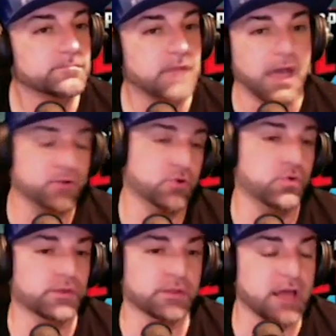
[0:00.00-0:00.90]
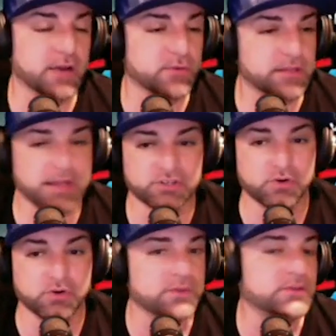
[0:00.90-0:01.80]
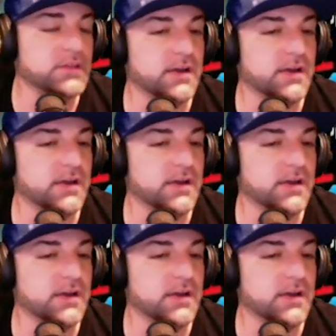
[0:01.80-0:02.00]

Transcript: I don't know who won the lottery last year. Who won the lottery?